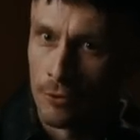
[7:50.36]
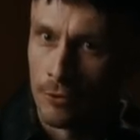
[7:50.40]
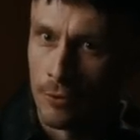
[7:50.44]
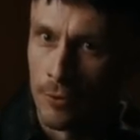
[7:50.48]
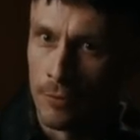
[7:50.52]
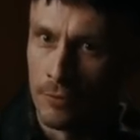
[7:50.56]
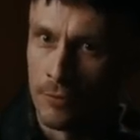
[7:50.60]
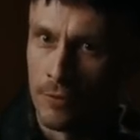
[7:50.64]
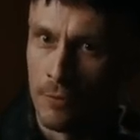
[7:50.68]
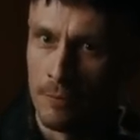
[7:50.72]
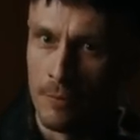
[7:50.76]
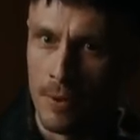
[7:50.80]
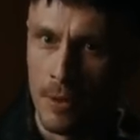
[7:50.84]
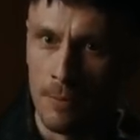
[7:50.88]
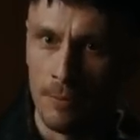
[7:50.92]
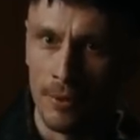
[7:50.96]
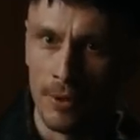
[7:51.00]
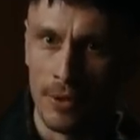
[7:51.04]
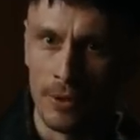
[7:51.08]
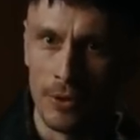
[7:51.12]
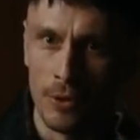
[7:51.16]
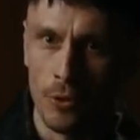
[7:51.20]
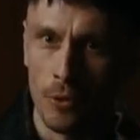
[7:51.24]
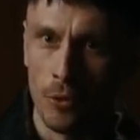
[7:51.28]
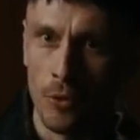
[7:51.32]
the truth to
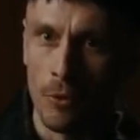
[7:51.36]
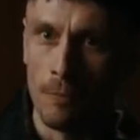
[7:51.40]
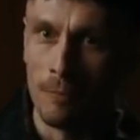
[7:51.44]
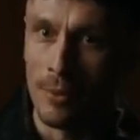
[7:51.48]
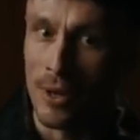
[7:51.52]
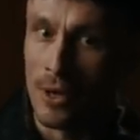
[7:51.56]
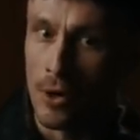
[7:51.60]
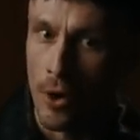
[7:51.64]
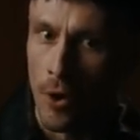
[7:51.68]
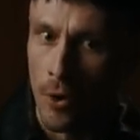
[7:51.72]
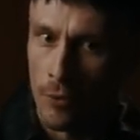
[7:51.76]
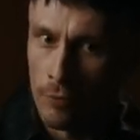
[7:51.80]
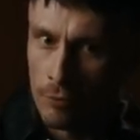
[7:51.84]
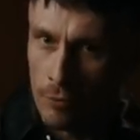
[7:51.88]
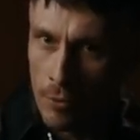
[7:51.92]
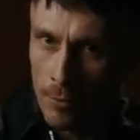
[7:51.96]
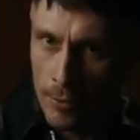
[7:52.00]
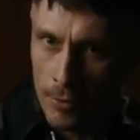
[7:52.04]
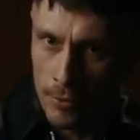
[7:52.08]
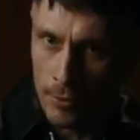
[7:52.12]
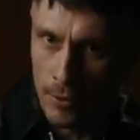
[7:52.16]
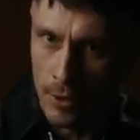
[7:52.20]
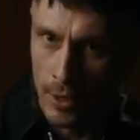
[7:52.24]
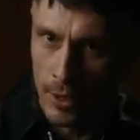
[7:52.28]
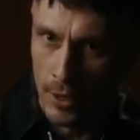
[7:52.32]
people and you're not being
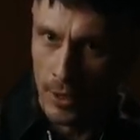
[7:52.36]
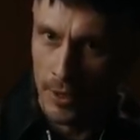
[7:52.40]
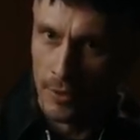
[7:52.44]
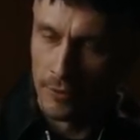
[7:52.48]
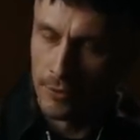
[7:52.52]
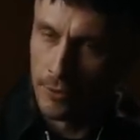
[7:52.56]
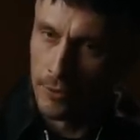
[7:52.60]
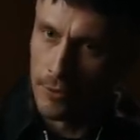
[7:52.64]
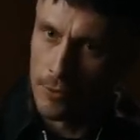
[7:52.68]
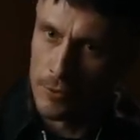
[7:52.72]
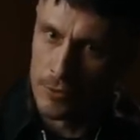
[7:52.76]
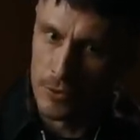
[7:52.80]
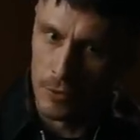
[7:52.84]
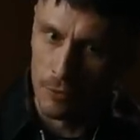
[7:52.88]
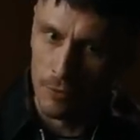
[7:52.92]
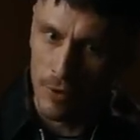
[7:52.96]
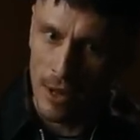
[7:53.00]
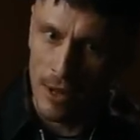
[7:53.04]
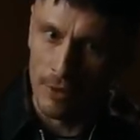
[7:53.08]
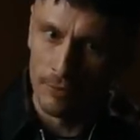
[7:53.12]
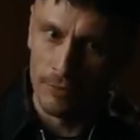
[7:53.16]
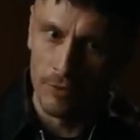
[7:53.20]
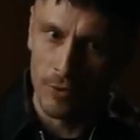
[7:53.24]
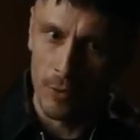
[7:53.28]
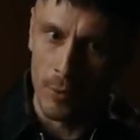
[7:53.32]
honorable to those
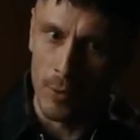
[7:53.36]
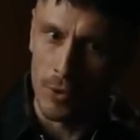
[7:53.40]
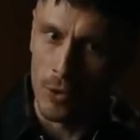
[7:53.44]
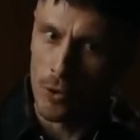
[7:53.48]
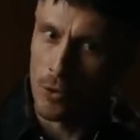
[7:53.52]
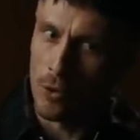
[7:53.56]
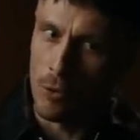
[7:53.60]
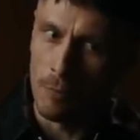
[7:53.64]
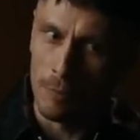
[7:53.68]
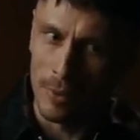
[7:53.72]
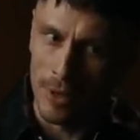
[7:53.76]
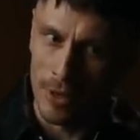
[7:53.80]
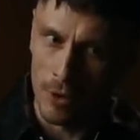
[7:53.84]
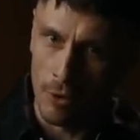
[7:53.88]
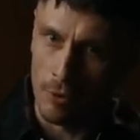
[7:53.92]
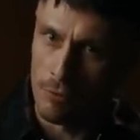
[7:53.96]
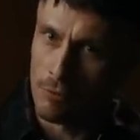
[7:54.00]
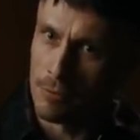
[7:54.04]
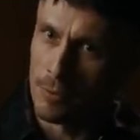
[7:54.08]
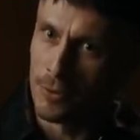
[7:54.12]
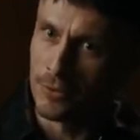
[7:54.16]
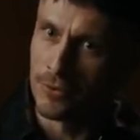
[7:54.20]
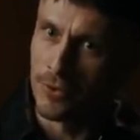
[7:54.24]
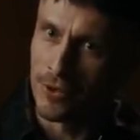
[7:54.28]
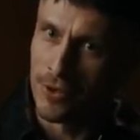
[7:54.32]
around you and you're not being
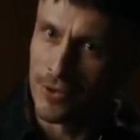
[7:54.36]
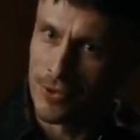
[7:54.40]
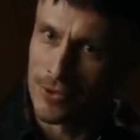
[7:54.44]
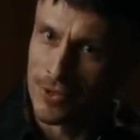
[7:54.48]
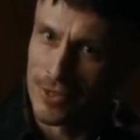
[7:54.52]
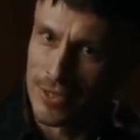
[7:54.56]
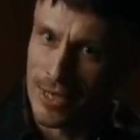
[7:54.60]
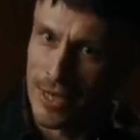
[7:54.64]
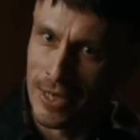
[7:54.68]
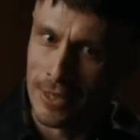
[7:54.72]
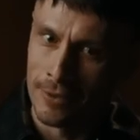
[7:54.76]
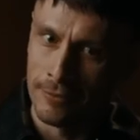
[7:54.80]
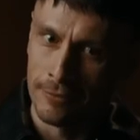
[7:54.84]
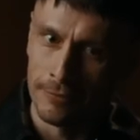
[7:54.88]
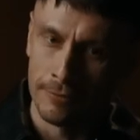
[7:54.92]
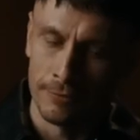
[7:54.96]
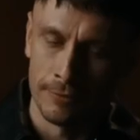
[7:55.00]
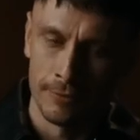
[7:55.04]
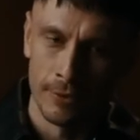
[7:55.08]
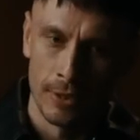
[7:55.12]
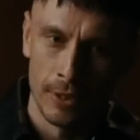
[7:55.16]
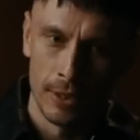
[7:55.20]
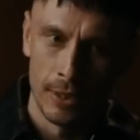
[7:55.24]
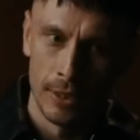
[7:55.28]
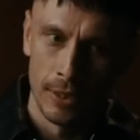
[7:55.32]
honorable to
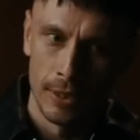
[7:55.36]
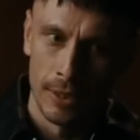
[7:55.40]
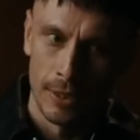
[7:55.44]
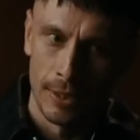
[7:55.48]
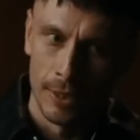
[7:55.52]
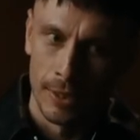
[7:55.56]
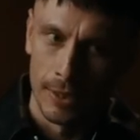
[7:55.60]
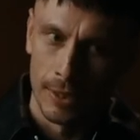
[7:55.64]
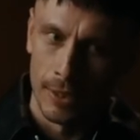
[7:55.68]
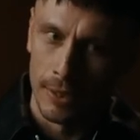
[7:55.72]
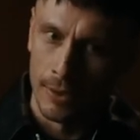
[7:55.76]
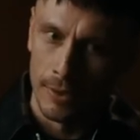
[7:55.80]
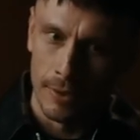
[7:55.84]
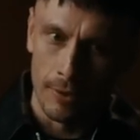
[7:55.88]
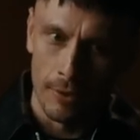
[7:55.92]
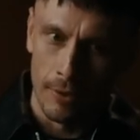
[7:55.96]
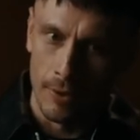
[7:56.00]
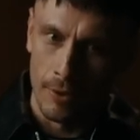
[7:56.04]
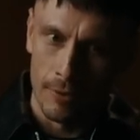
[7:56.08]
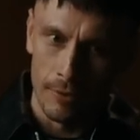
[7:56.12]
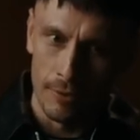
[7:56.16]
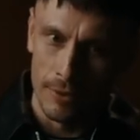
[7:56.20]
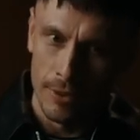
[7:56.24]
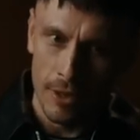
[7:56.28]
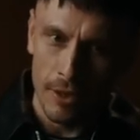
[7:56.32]
yourself,
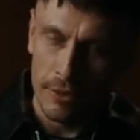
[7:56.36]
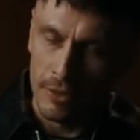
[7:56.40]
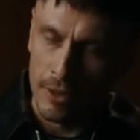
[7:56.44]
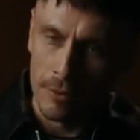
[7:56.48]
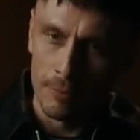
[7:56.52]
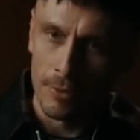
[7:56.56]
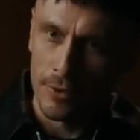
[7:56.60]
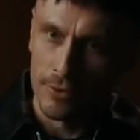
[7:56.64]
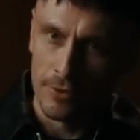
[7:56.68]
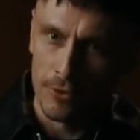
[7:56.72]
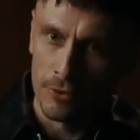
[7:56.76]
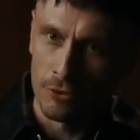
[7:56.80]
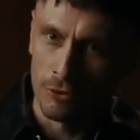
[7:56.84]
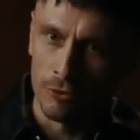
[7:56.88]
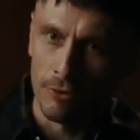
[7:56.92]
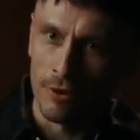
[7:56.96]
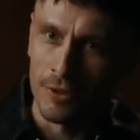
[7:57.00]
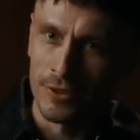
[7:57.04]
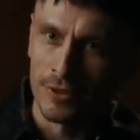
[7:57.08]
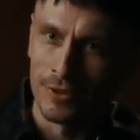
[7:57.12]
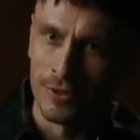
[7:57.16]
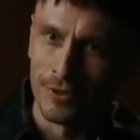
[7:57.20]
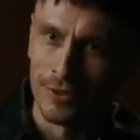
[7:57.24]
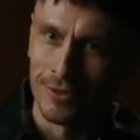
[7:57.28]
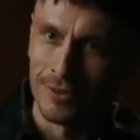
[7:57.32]
nothing but
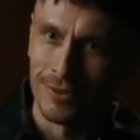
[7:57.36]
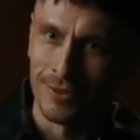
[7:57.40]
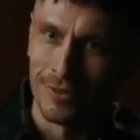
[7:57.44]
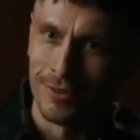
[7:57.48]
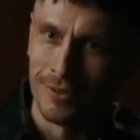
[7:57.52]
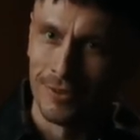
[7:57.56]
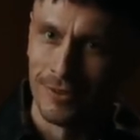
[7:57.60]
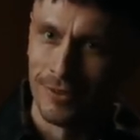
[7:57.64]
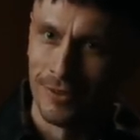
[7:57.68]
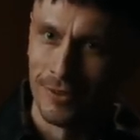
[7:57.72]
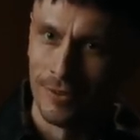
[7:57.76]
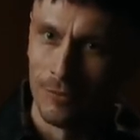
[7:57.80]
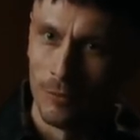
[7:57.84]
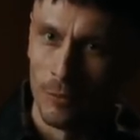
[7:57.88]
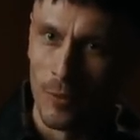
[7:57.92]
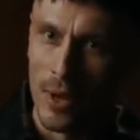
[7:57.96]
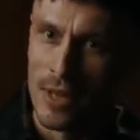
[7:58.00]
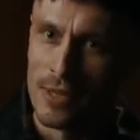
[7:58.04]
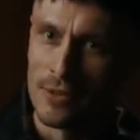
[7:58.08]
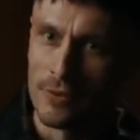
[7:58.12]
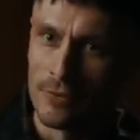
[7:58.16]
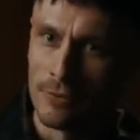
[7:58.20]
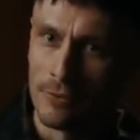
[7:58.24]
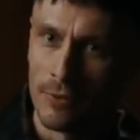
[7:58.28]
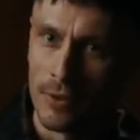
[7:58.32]
destruction
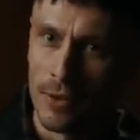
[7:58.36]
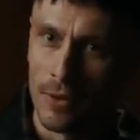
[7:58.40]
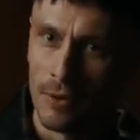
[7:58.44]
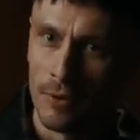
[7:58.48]
waits for